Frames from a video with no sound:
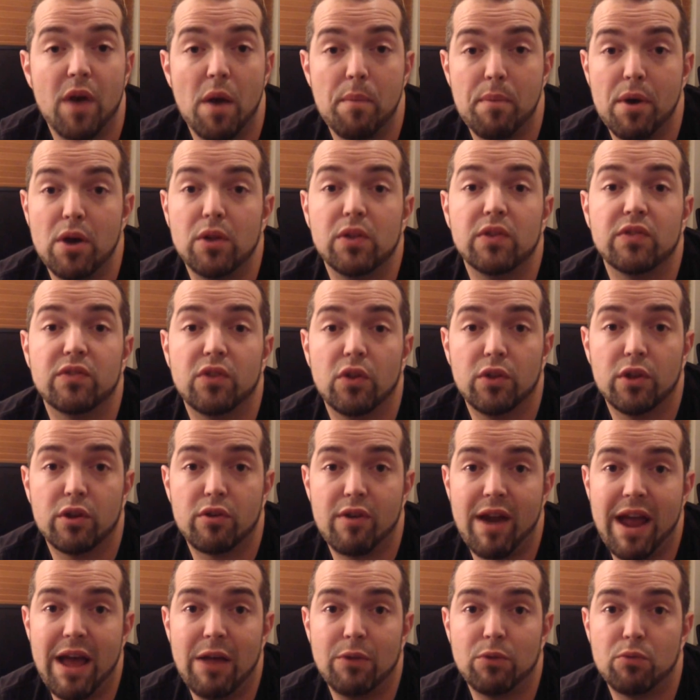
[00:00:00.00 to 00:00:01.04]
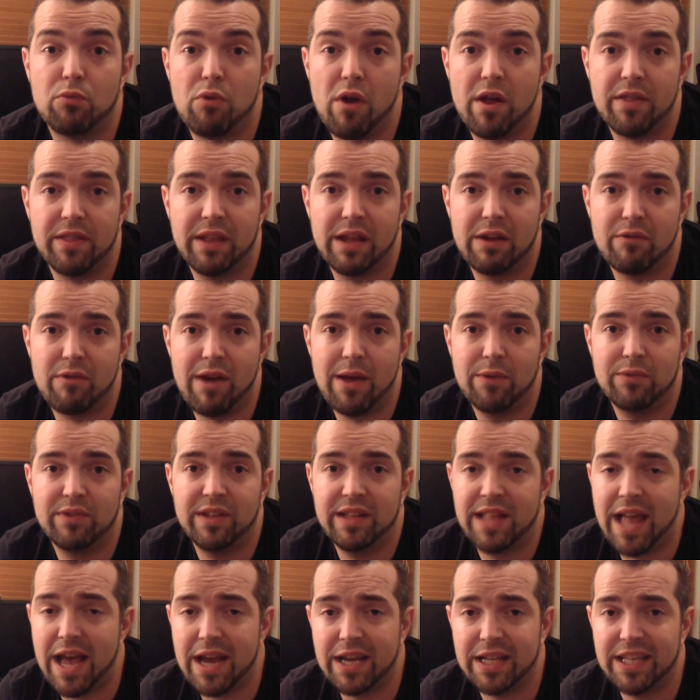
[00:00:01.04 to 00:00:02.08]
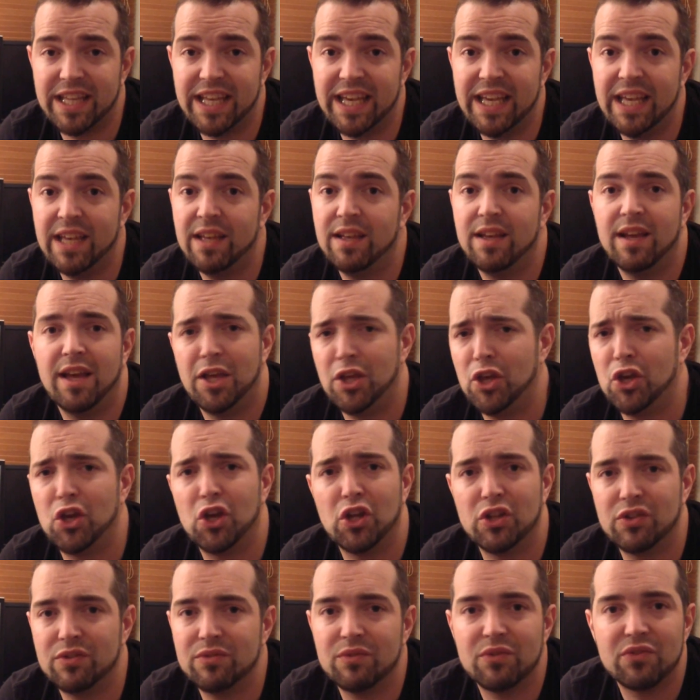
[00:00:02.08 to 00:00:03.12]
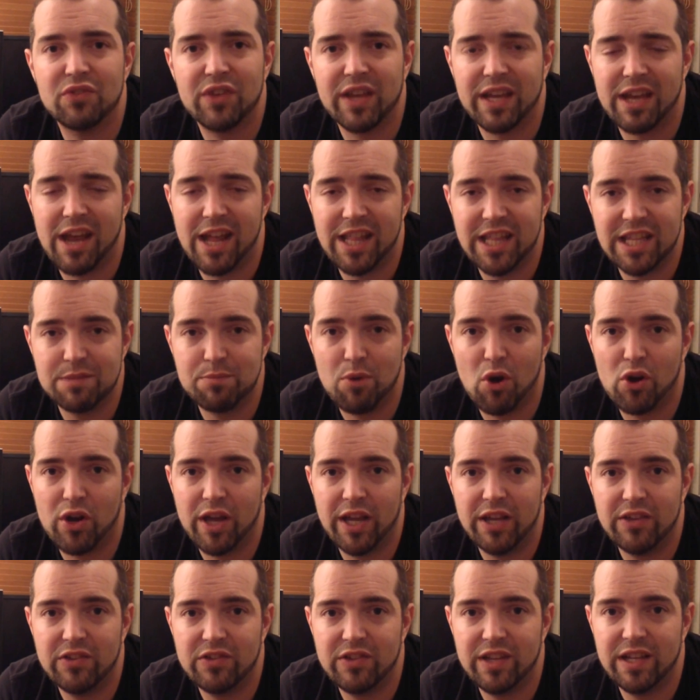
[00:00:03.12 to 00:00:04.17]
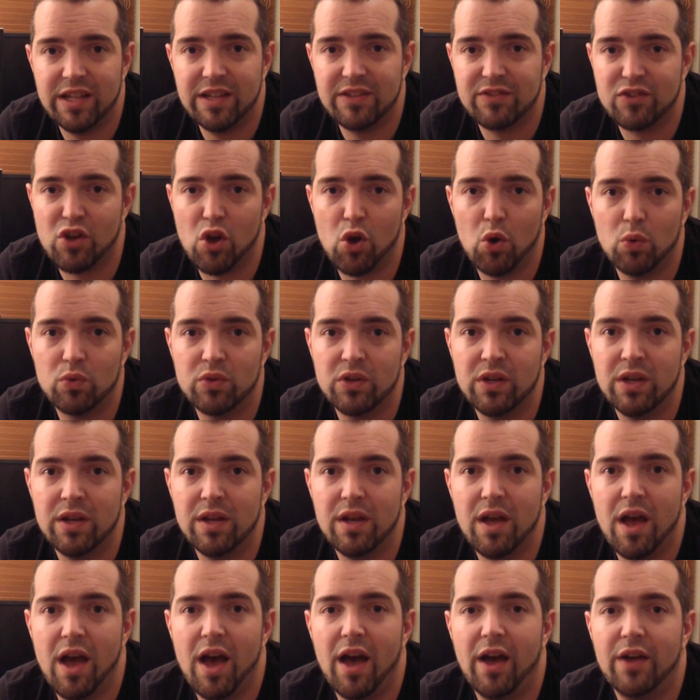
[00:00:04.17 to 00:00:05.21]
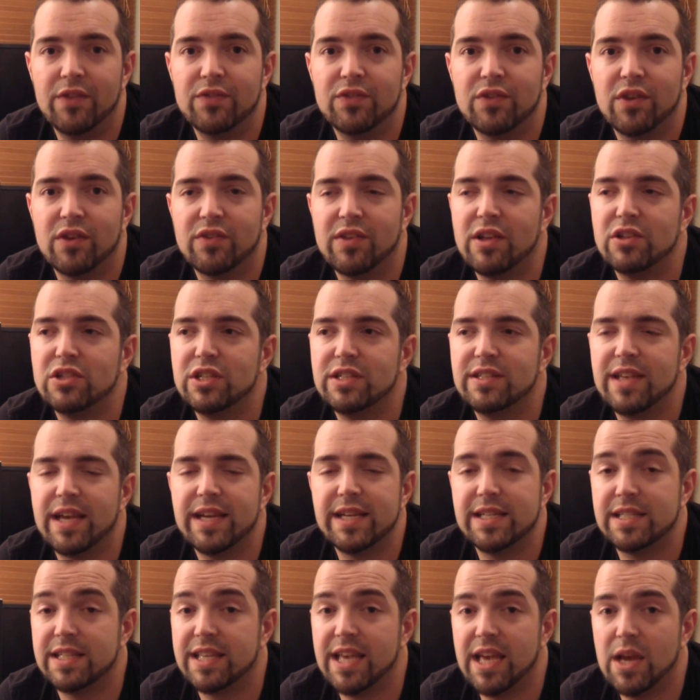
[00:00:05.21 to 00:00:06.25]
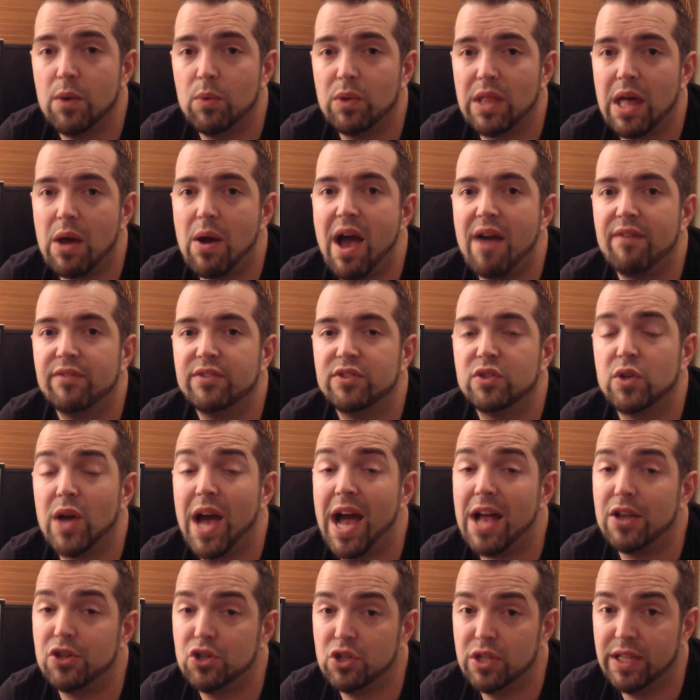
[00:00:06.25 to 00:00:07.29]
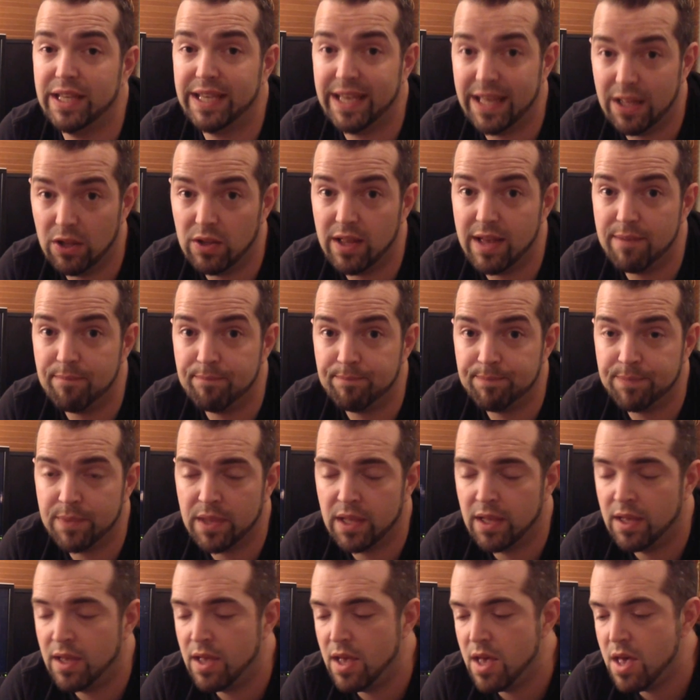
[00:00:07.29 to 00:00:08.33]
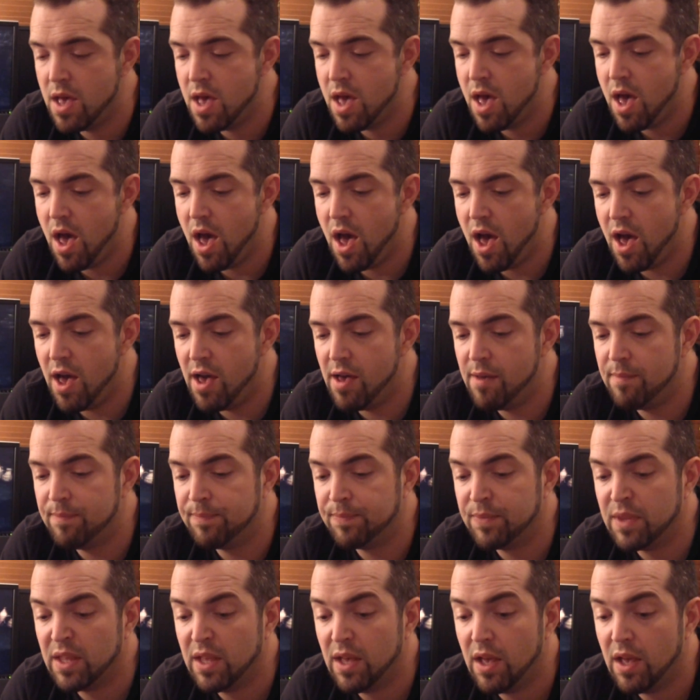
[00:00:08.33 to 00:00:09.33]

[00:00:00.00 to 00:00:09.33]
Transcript: opponent's on the ground writhing around in agony, you can stick your hand in his pocket, steal his gold, and essentially take his gear without having to actually kill him. And